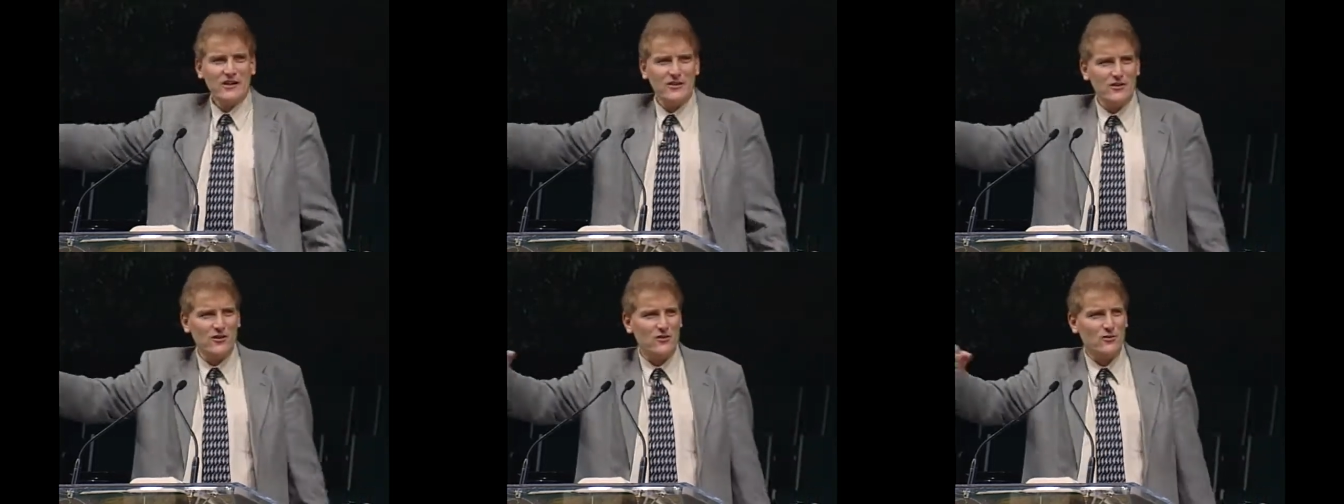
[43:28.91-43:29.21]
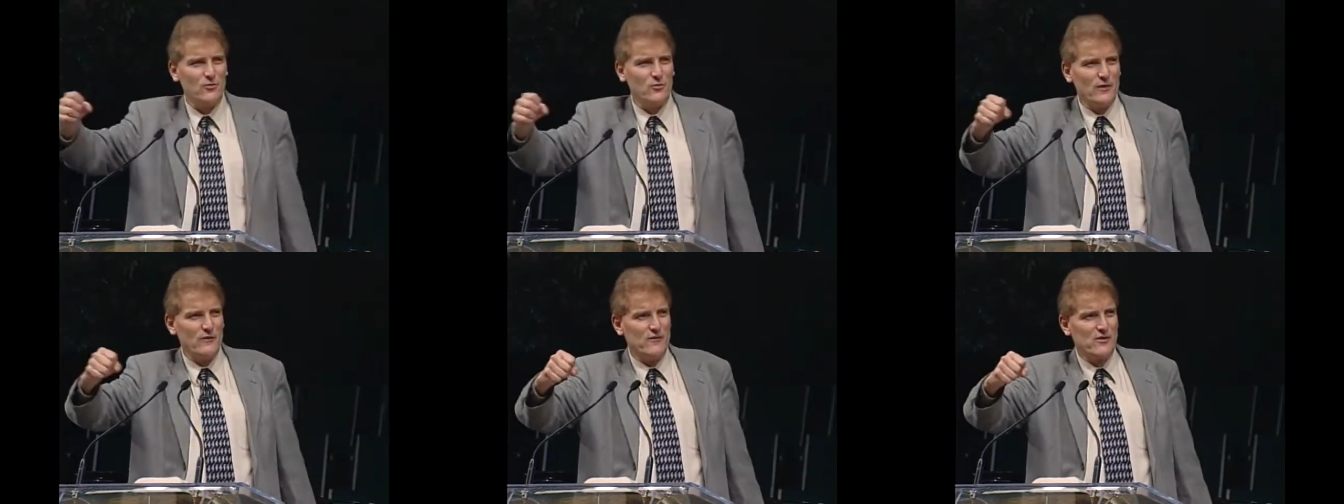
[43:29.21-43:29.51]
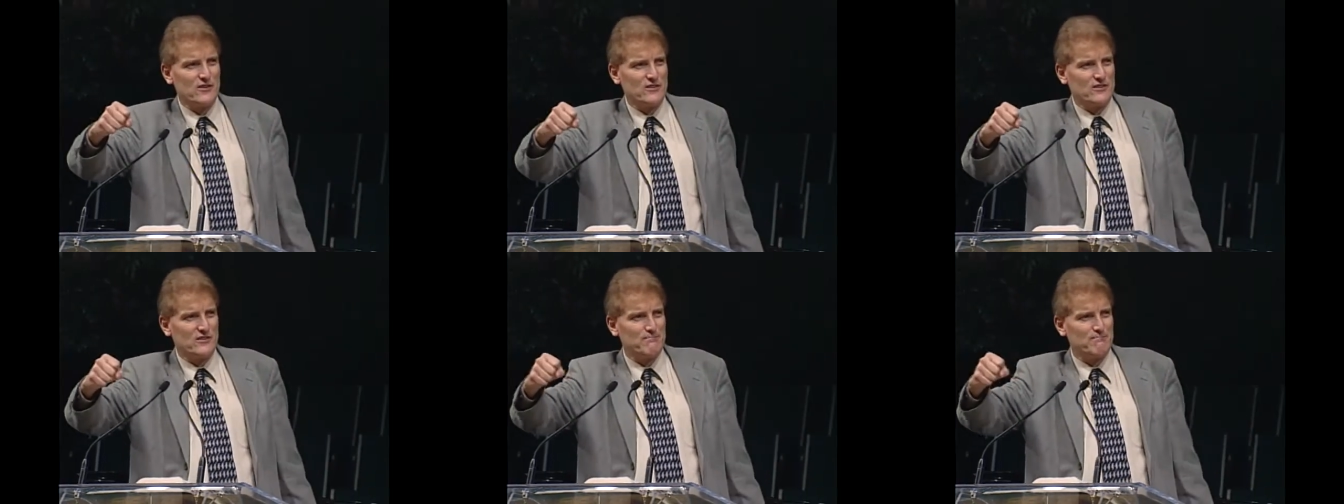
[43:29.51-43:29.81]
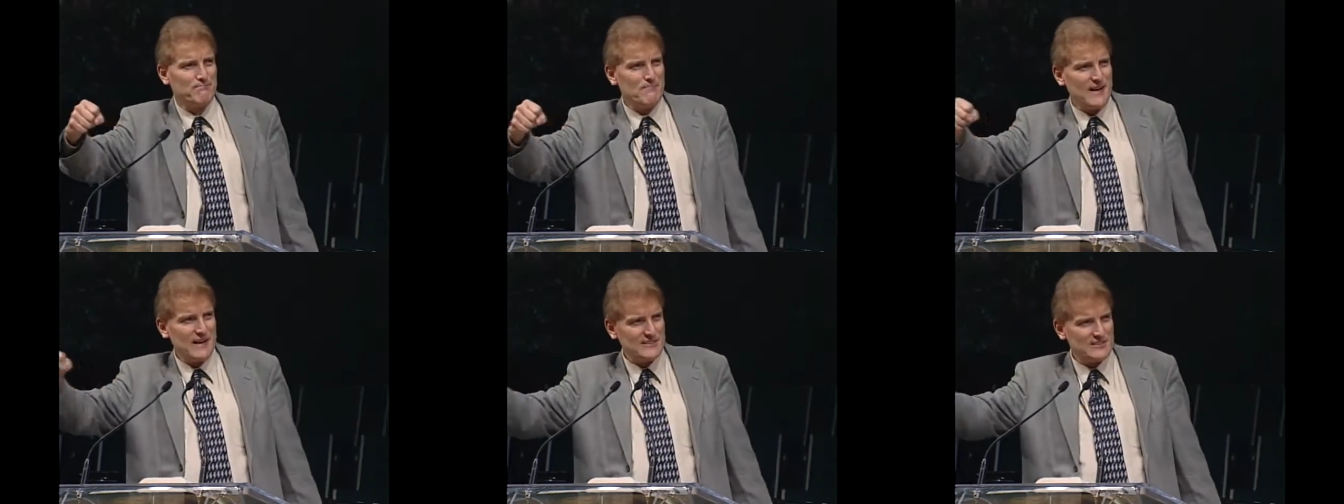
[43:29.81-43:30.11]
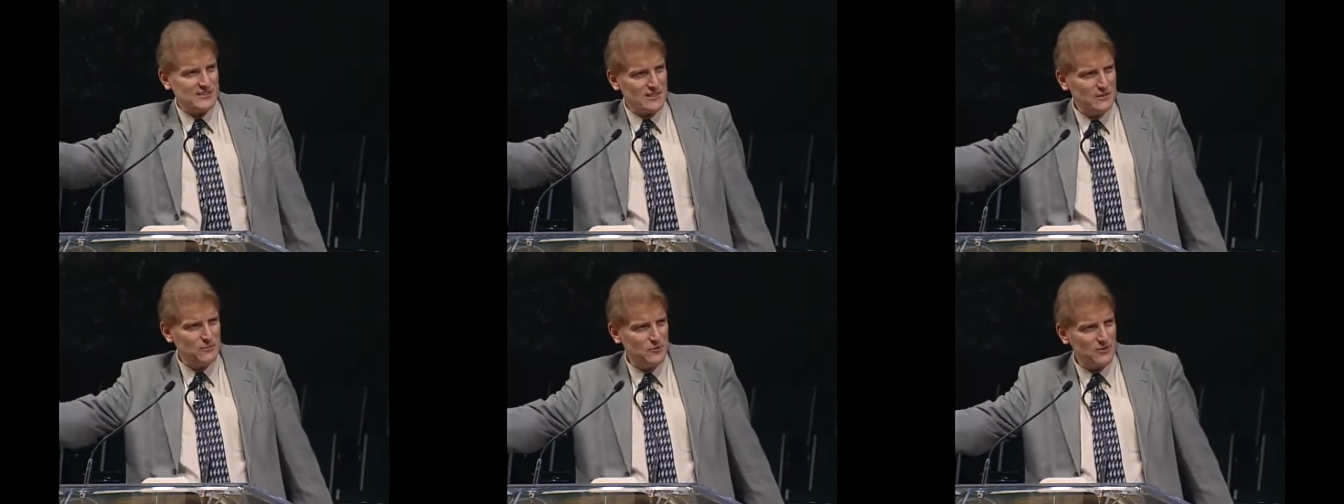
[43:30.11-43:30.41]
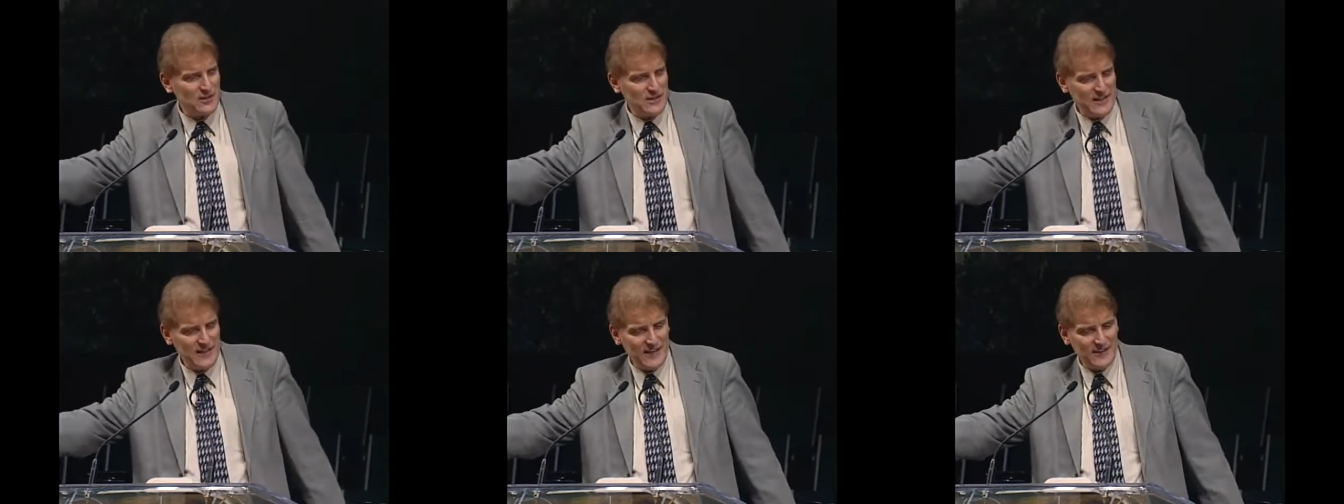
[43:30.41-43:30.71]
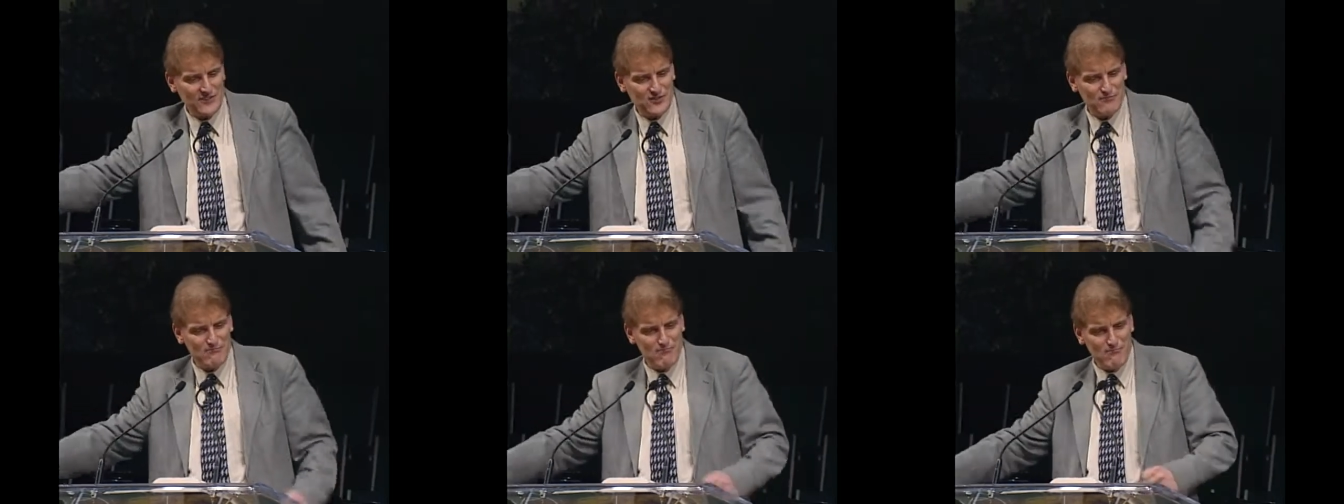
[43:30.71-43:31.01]
You know, we've got mass
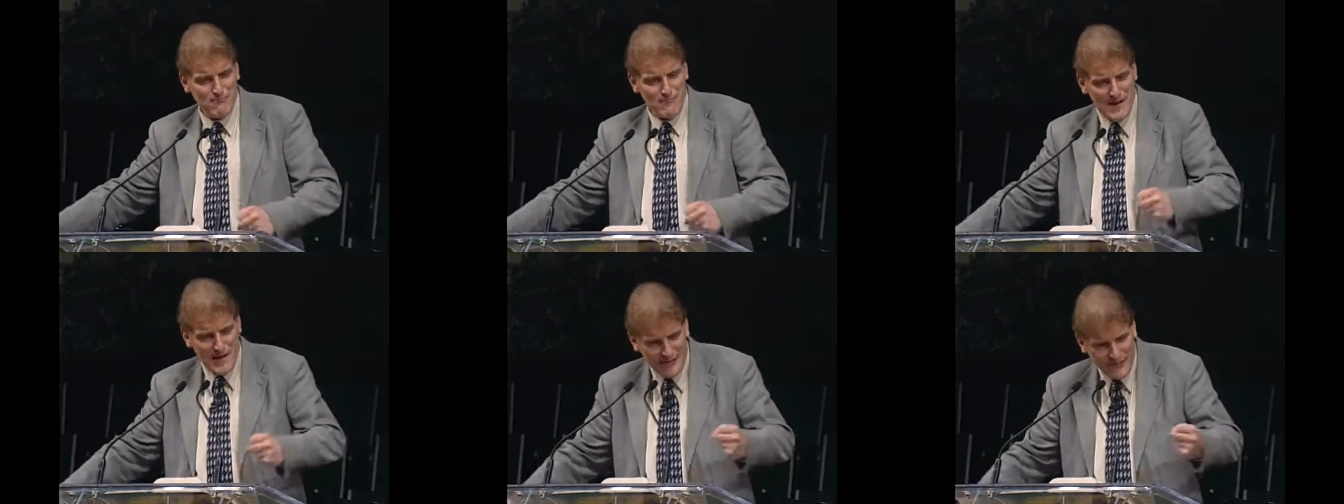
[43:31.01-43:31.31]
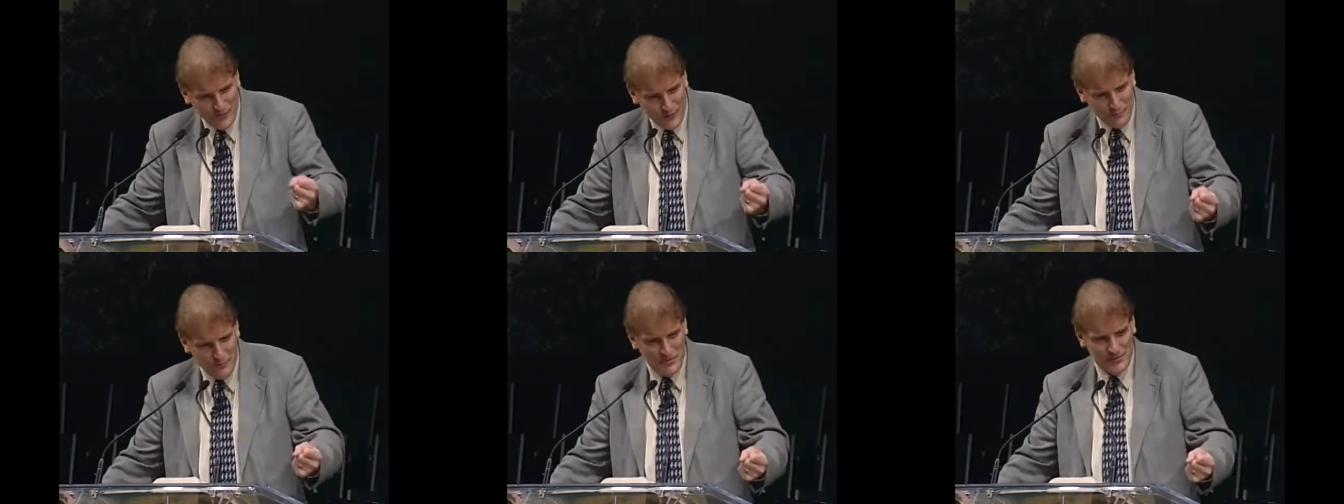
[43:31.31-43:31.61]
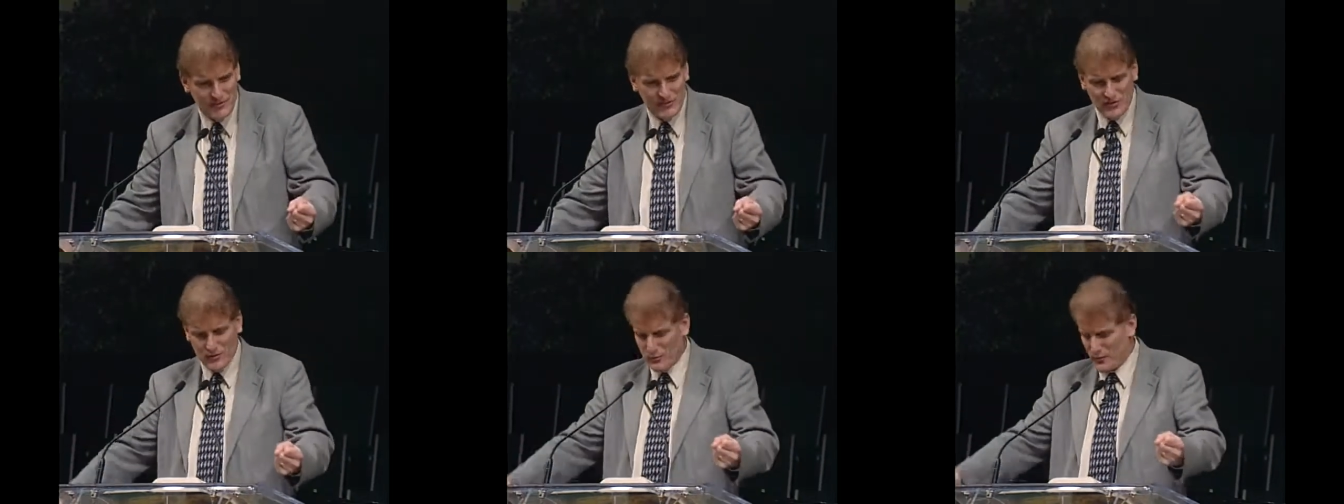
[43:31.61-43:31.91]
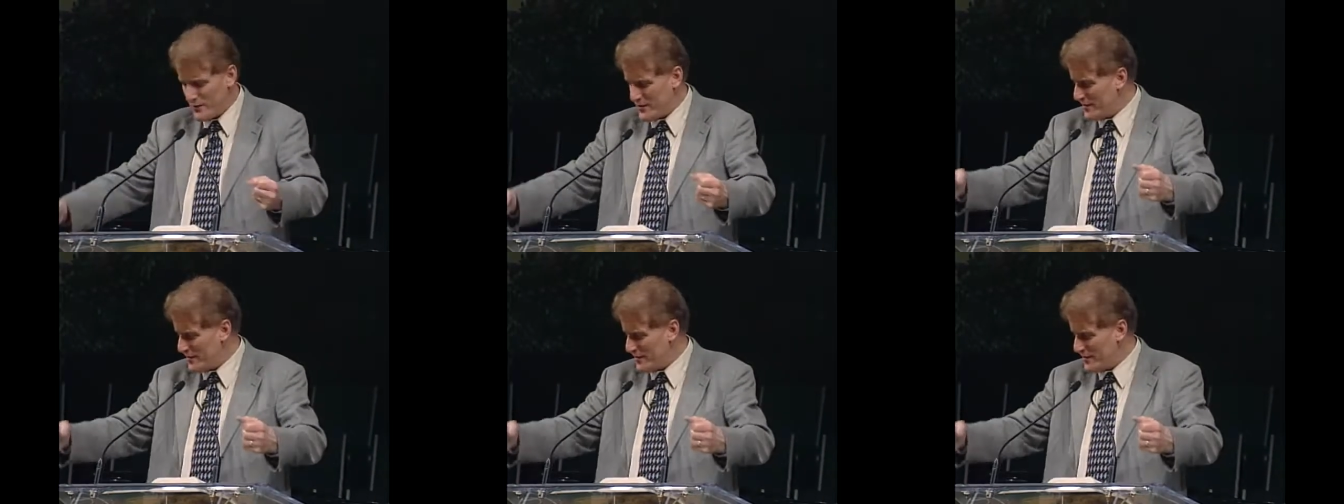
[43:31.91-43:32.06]
communication, mass printing.